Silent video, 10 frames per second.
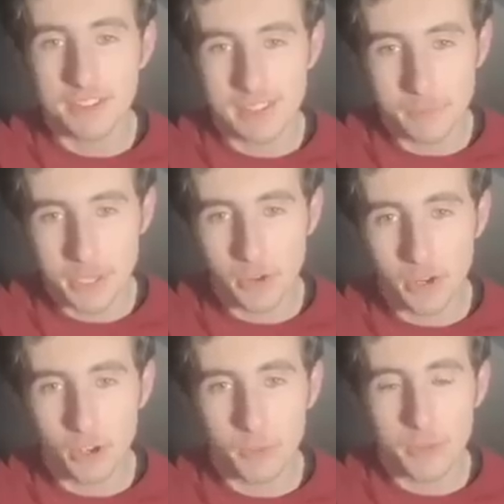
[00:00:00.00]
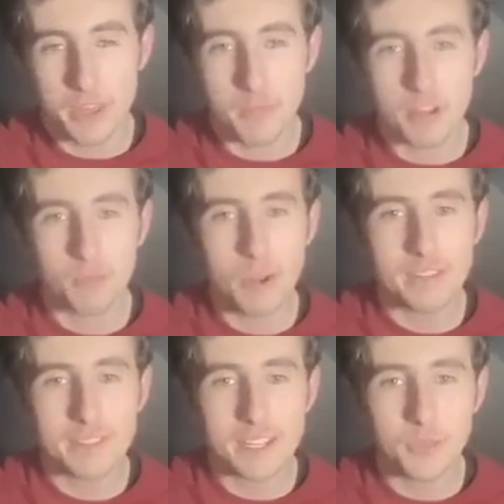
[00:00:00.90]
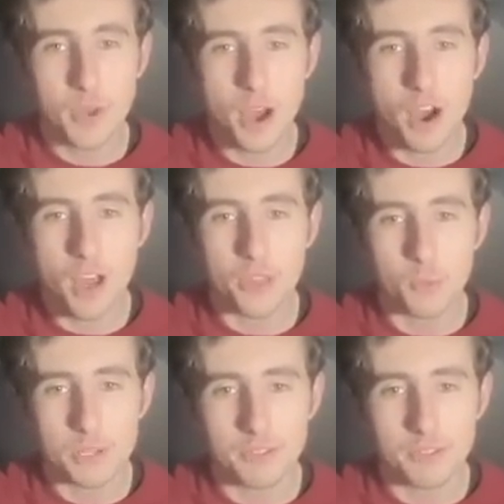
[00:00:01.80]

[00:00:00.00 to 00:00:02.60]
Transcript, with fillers: is something going on with him as well as like the art that we